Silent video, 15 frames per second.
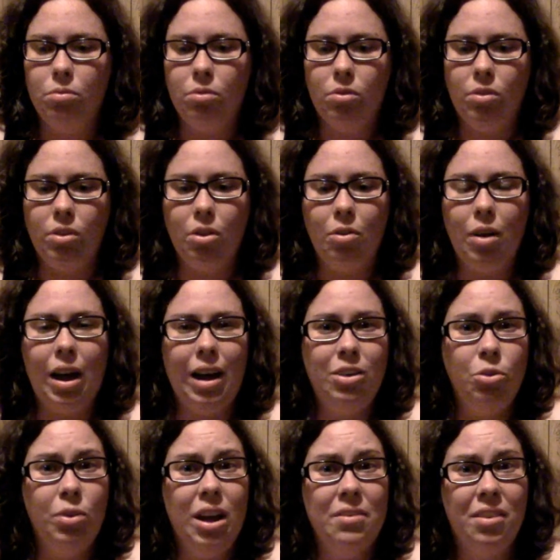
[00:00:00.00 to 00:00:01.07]
So I
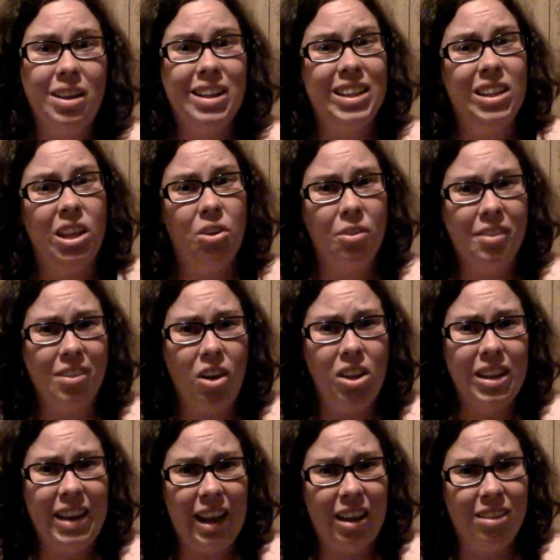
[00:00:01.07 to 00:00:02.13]
don't have a clear,
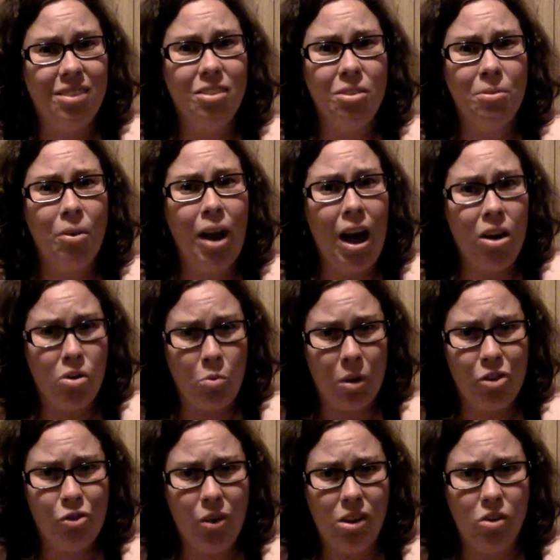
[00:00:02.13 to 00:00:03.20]
solid answer for how to
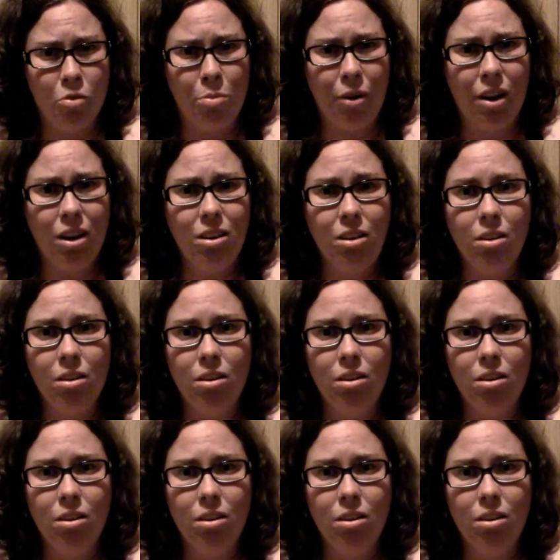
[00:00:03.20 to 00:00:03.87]
retrain your brain.